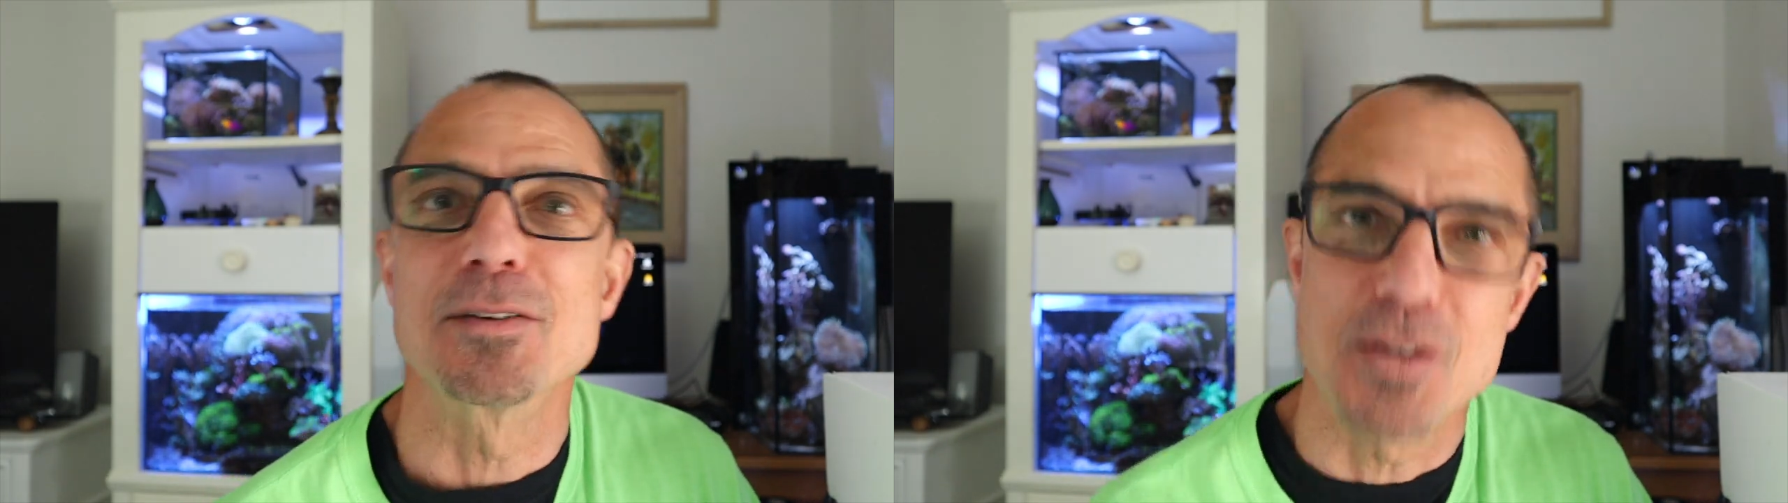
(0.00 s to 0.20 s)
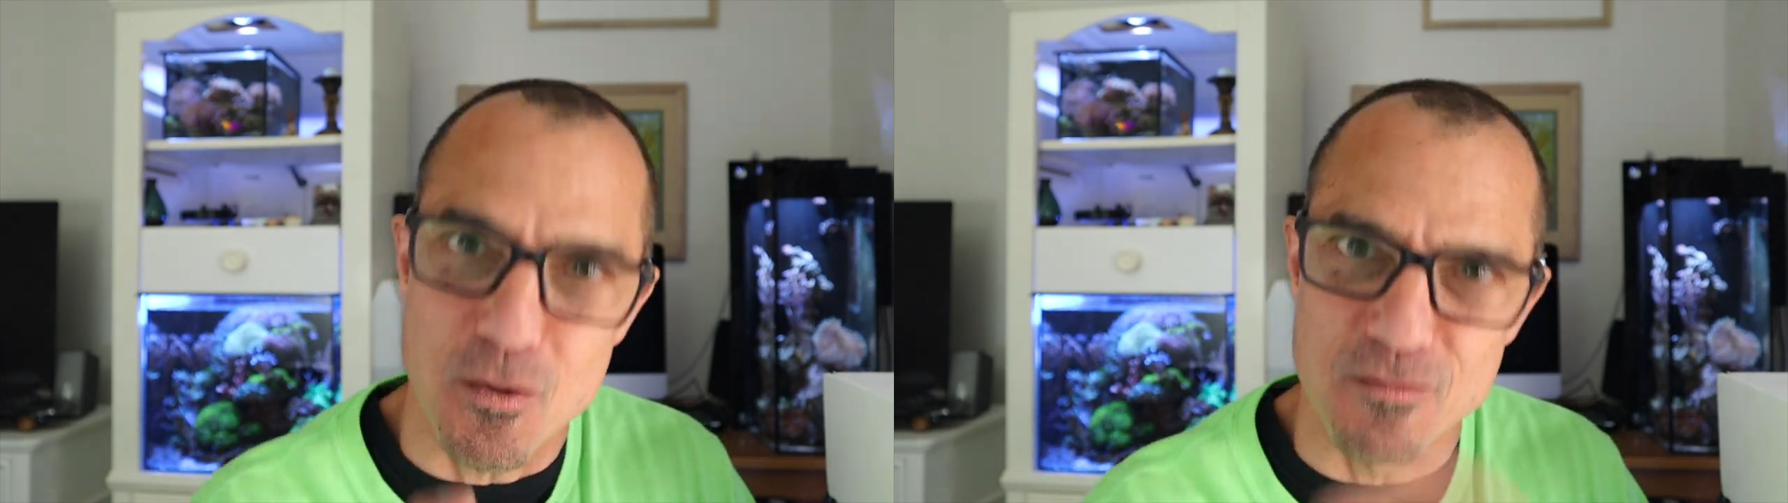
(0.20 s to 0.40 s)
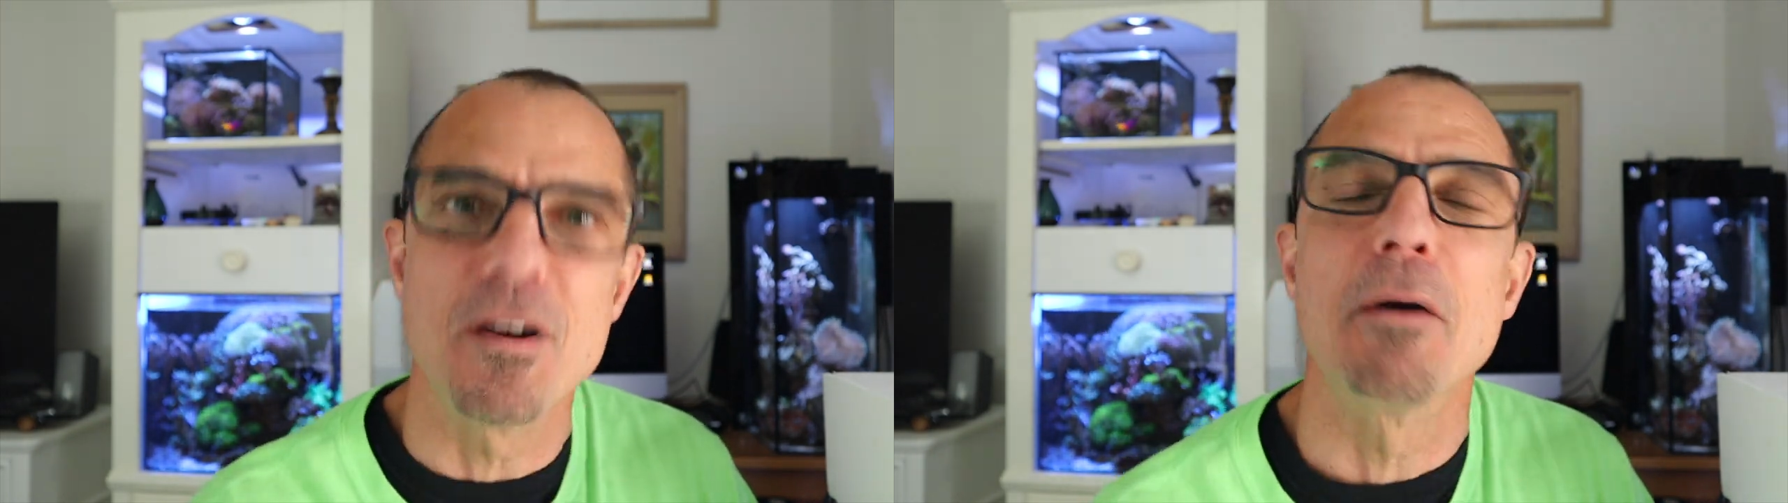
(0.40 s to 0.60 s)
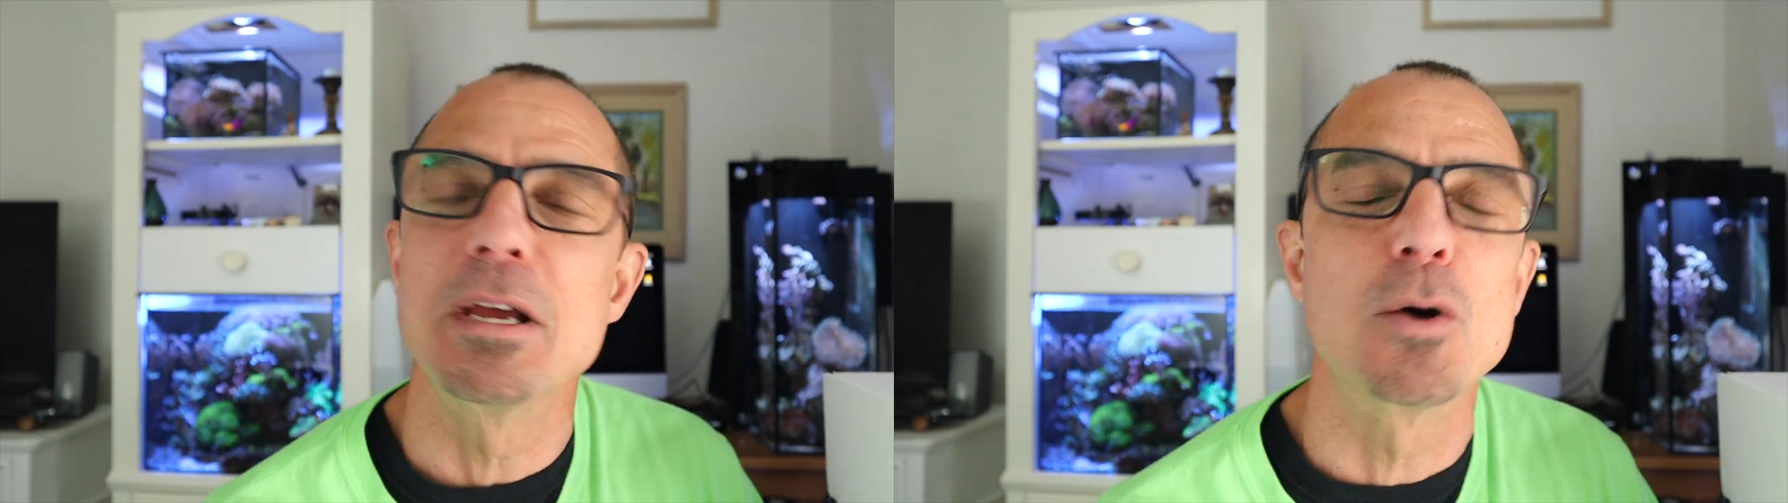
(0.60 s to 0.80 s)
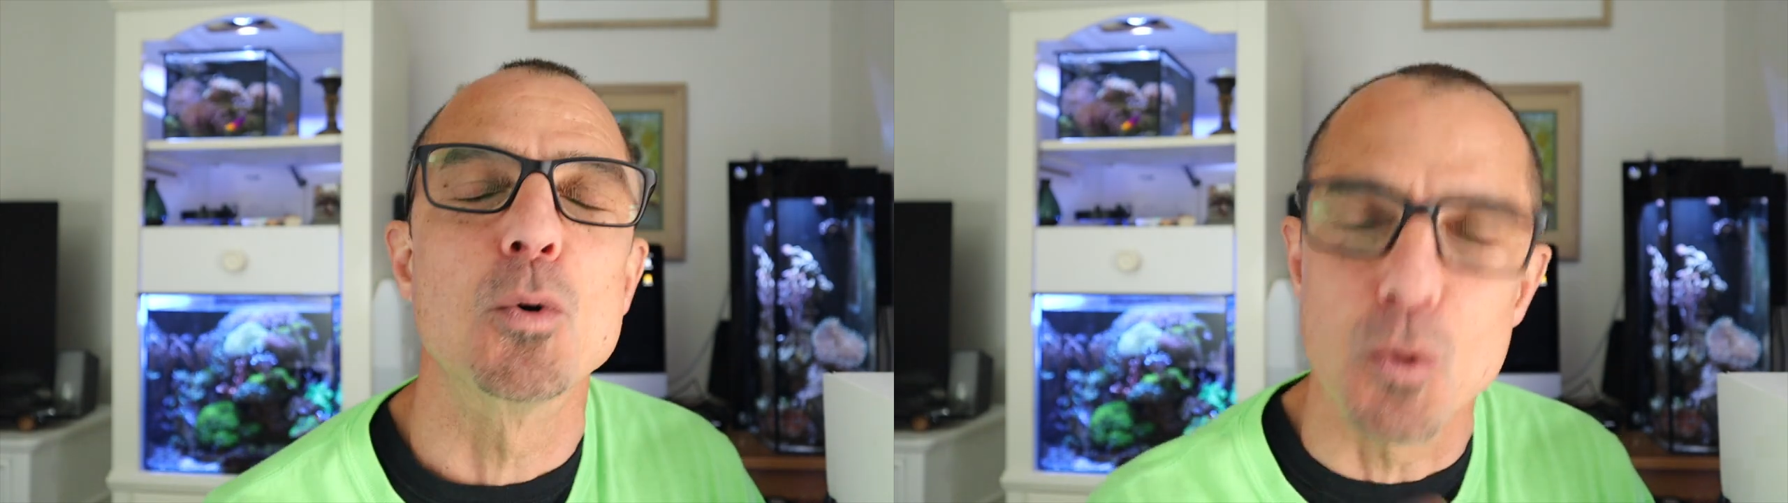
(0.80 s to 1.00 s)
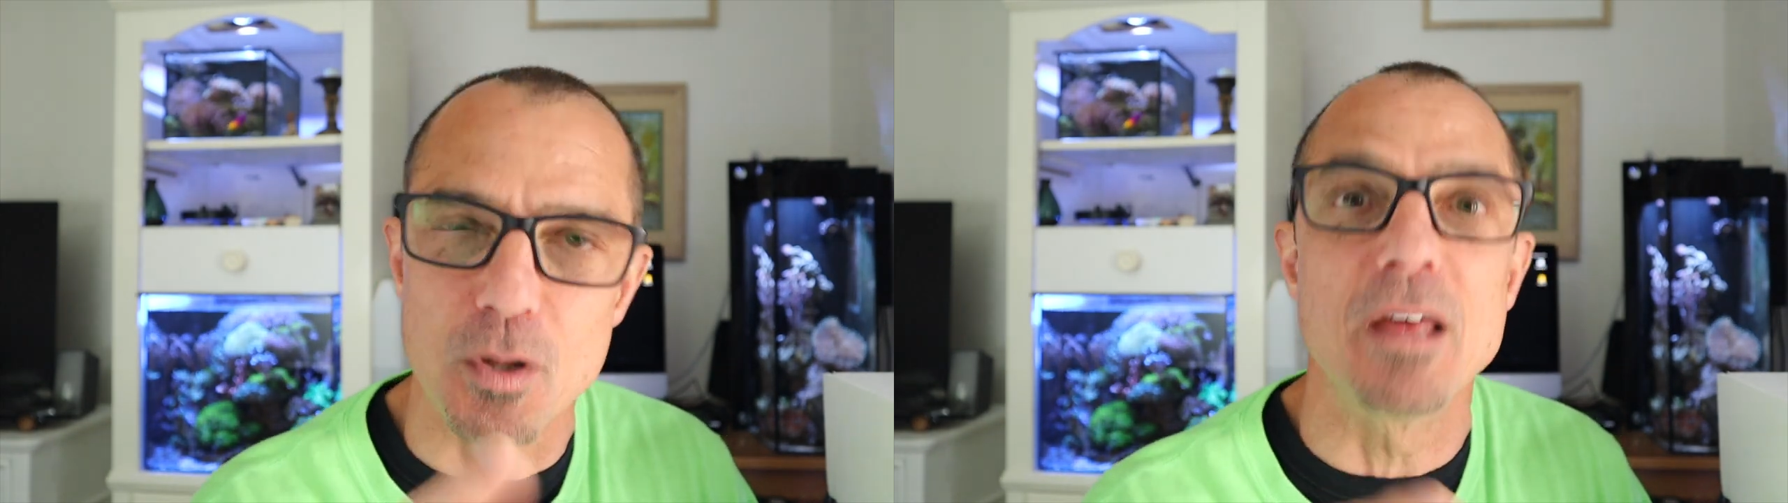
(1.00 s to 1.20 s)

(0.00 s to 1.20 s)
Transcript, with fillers: So very cool